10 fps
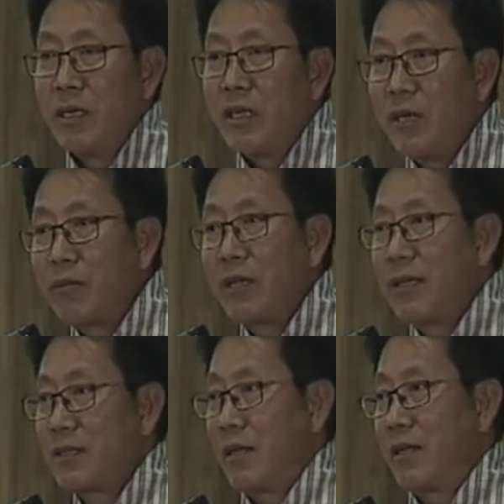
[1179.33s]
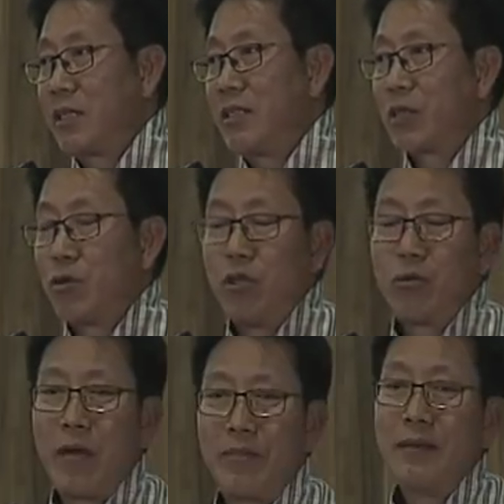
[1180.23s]
if the next election is going to
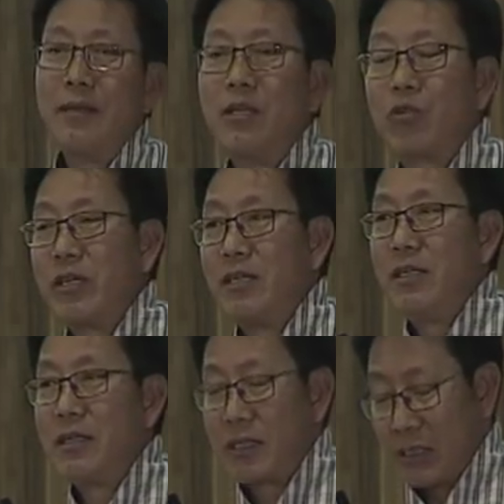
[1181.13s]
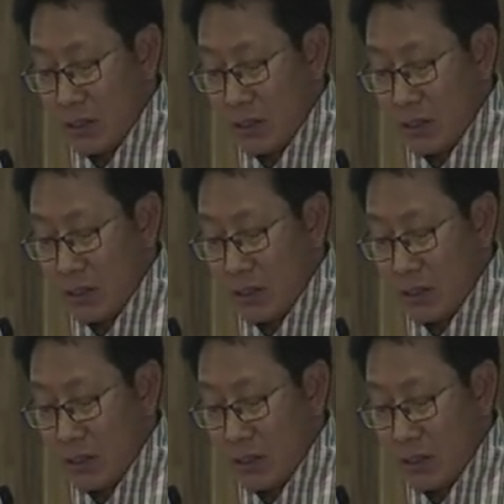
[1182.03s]
happen in 20 years.